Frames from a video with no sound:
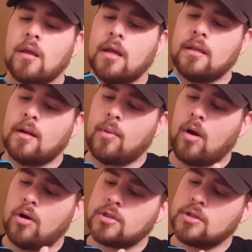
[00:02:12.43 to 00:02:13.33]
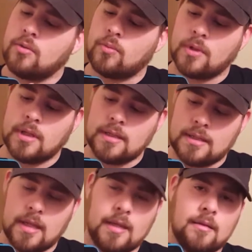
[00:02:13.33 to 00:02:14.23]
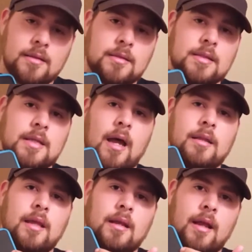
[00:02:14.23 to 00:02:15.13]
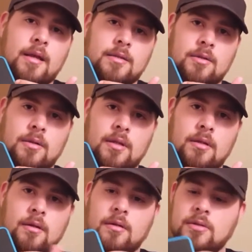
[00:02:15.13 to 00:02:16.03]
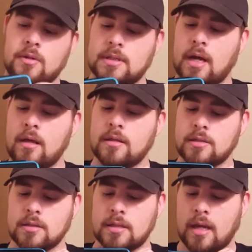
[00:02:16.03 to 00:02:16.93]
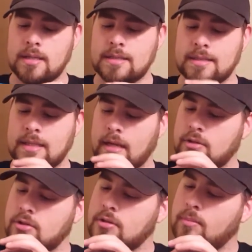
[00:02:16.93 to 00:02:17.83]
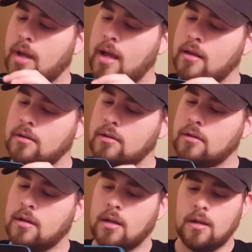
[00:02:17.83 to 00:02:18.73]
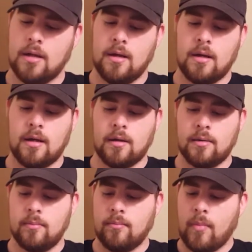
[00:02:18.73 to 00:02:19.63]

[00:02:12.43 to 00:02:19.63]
And then I'm also really digging this design that it has on here. So it's got this nice textured pattern on